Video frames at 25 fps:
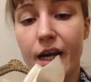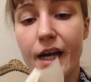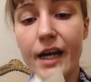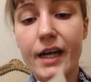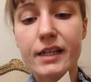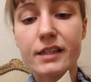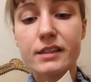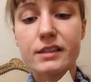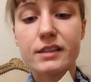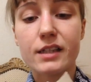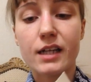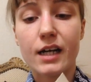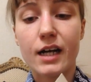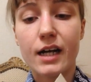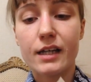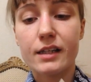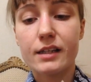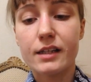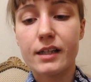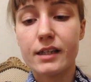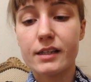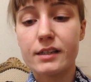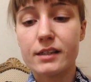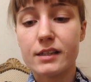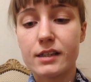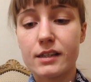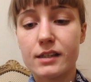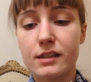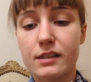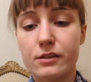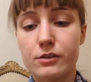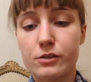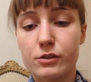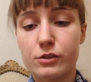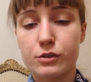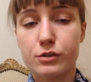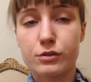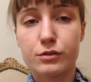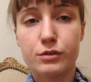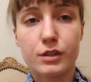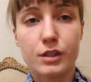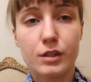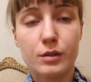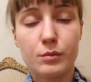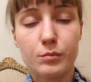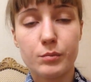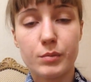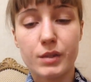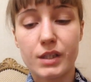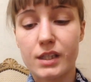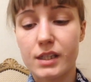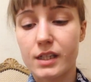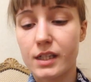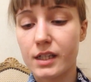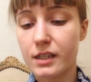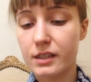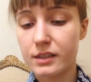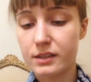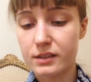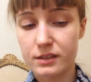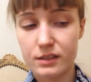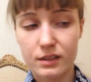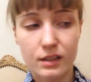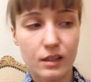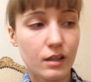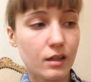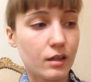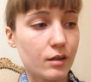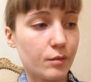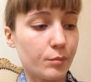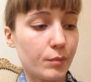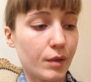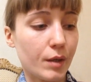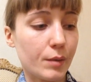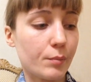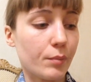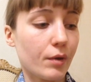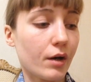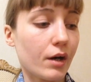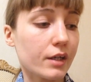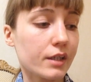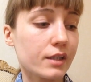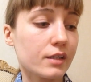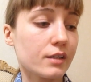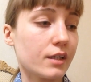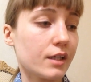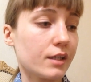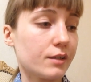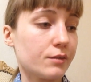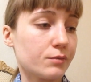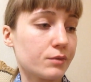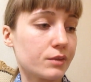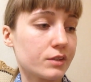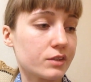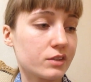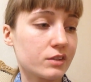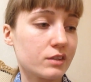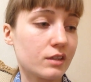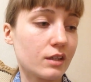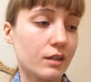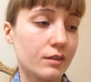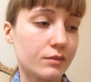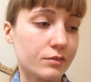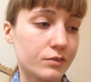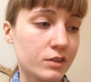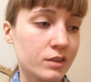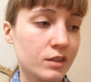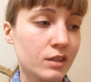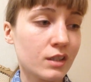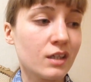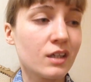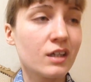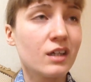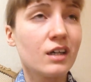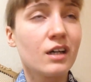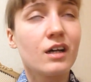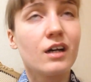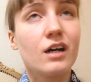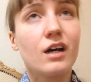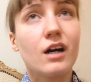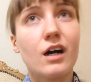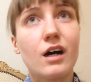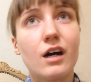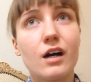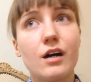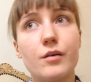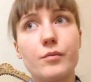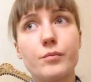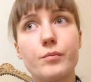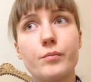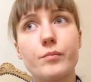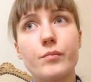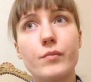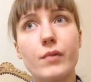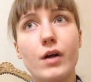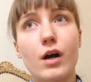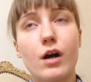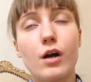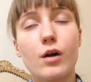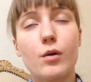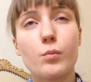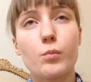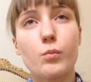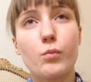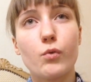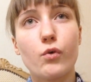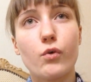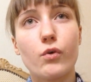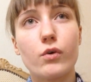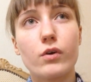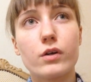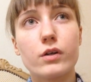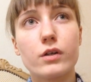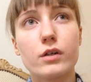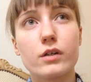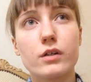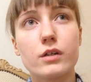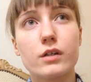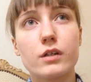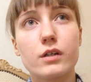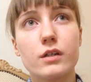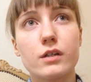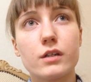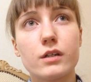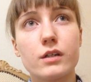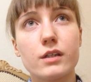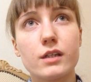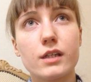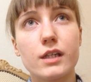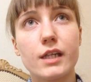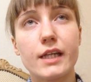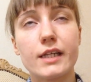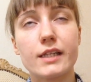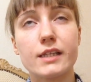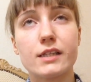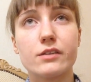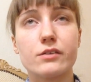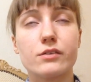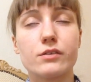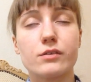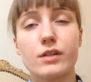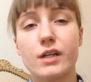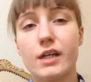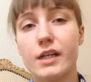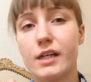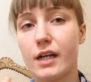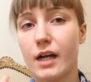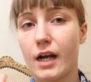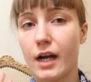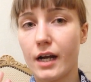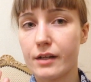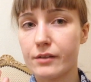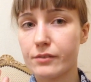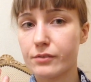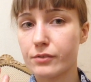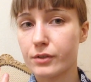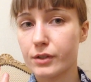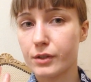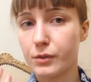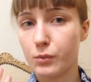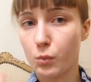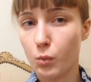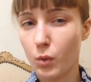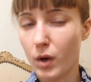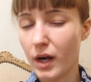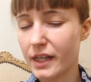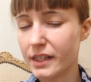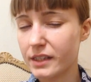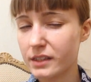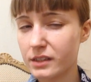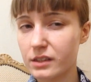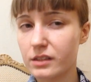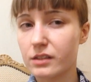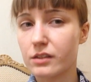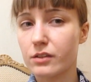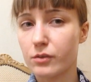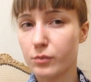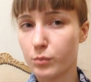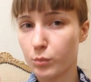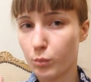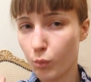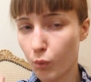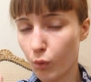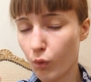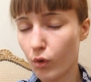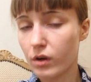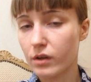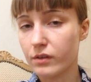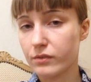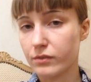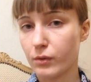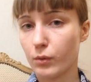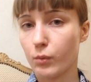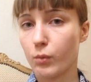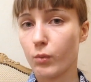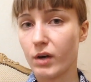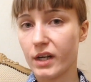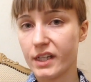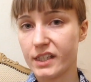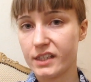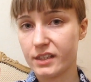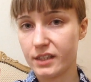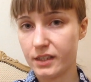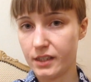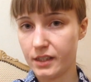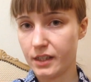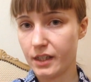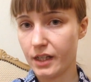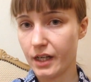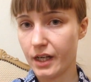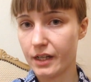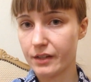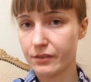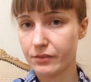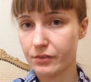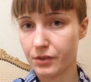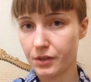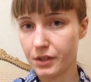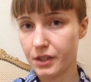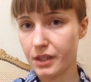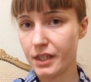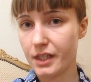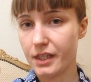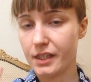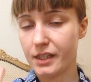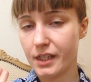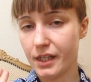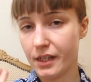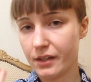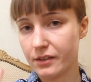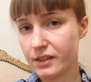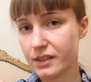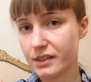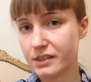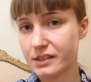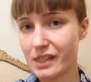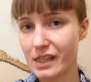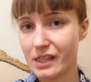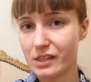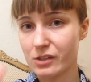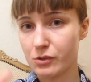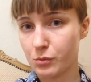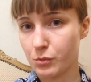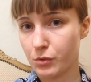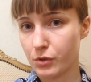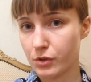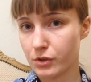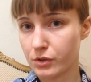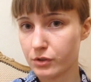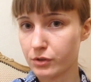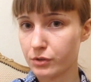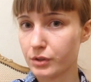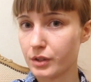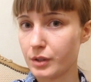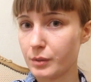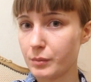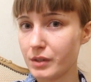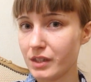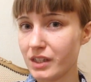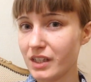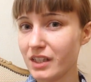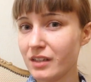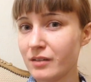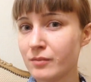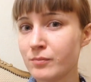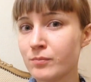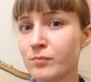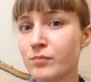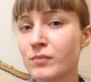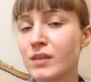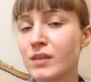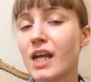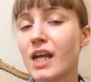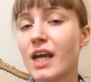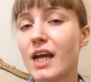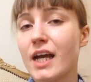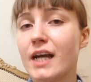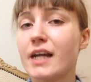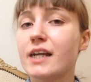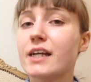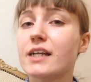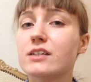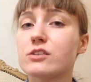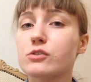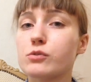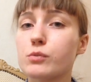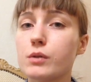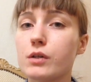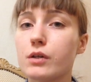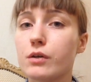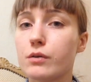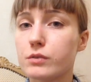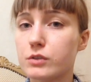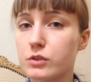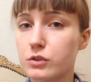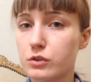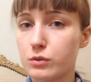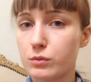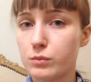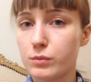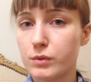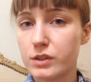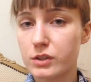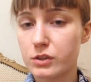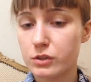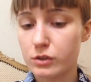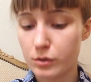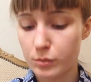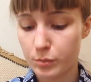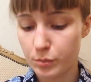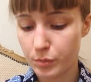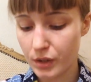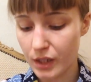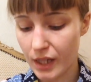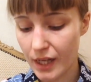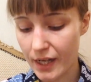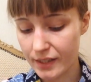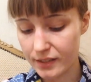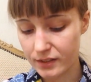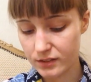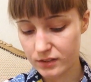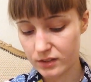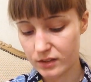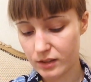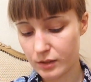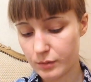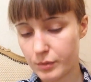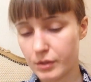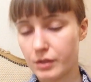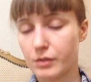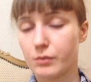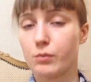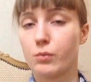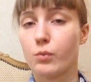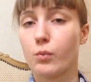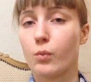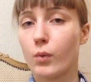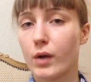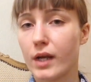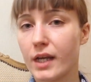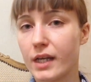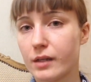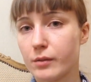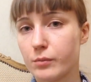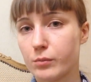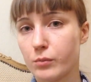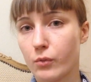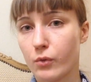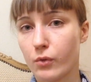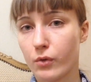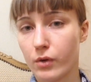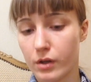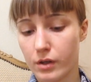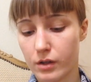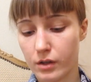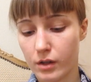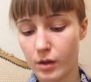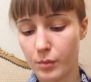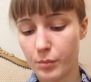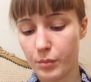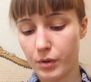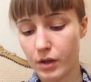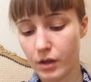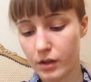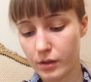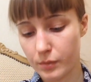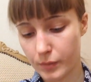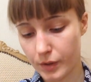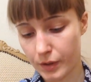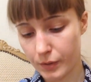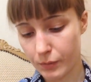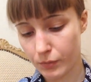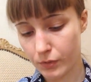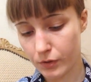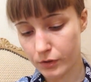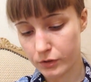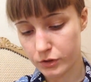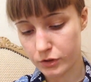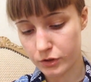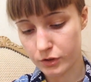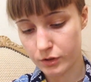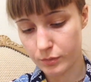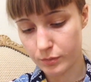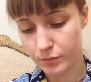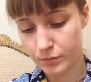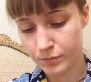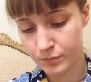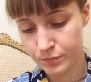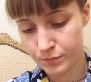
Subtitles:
And I like that they're cream, because my bodyline wrist cuffs are more like they're an ivory white. They're more of a white than an ivory, and now this has more cream in it. And as we go into winter, black is going to be way more a part of my wardrobe.